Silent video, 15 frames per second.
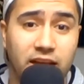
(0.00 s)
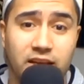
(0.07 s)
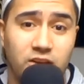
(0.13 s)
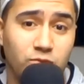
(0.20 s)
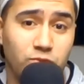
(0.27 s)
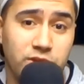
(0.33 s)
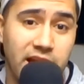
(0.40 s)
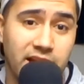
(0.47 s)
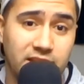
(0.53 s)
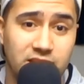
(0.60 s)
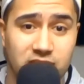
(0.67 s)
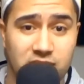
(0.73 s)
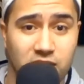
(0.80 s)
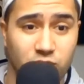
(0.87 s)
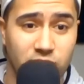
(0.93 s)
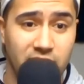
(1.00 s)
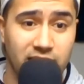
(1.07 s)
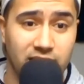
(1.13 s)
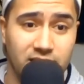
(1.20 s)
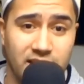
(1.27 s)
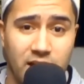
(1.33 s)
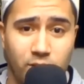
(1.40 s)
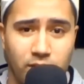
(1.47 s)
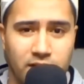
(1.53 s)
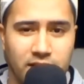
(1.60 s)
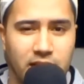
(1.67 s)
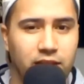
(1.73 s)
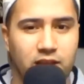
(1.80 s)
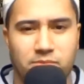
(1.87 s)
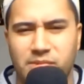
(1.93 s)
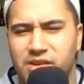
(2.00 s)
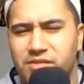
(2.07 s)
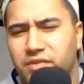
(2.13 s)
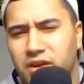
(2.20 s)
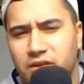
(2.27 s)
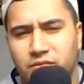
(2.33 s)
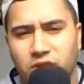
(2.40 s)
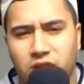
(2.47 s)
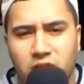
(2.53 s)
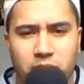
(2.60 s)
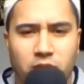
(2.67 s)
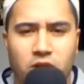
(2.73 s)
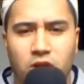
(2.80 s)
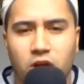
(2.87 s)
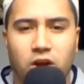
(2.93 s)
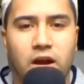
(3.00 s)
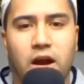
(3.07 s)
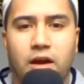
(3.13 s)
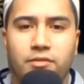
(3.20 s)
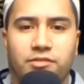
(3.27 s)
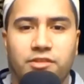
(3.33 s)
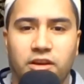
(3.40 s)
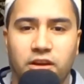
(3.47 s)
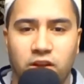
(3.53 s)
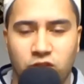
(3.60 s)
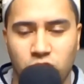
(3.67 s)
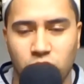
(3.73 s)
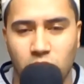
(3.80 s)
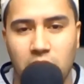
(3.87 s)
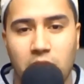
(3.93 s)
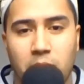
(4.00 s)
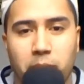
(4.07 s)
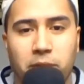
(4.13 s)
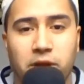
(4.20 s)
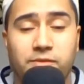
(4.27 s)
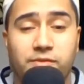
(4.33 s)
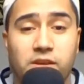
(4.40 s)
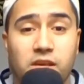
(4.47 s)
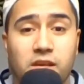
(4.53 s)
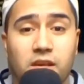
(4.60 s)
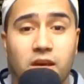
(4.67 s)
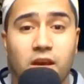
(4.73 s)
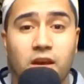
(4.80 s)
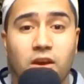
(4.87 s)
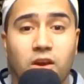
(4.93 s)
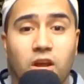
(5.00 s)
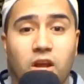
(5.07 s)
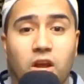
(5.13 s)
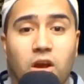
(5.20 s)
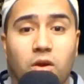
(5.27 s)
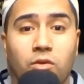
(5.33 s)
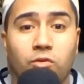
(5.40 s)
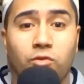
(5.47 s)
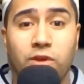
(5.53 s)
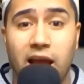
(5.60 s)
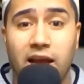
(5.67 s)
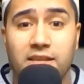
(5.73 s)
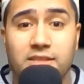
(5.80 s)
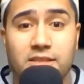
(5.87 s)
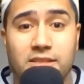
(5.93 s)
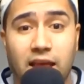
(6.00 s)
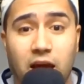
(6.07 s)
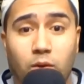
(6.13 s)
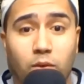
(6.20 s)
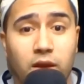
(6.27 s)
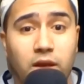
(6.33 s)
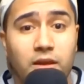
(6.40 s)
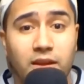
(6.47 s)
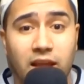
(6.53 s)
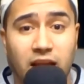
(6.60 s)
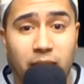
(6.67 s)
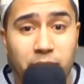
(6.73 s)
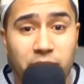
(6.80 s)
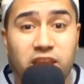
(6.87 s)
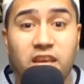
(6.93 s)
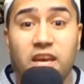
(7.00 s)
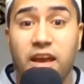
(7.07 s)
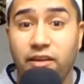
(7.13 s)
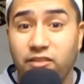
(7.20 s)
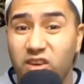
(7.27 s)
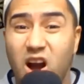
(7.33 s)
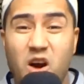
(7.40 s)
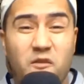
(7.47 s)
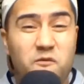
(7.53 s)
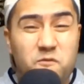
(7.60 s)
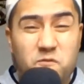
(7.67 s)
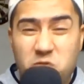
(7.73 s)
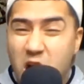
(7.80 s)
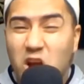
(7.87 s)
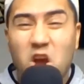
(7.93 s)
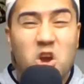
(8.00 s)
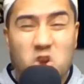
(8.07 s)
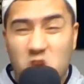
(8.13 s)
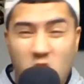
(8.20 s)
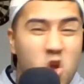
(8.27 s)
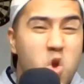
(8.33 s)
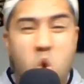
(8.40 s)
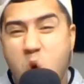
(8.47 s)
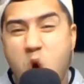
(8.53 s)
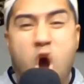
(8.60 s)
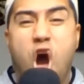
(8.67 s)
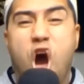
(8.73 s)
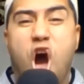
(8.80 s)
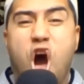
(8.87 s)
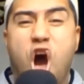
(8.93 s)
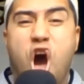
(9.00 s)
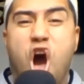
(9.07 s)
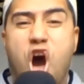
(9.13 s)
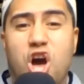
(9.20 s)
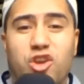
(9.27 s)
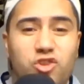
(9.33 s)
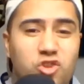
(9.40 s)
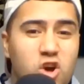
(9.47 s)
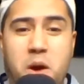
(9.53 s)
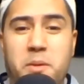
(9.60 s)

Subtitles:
react. He's going to react in that way. And now they can make fun of him or however they're going to do it. But if he reacts in that way and like, I'm going to kick I'll fucking kill you. Oh, you know,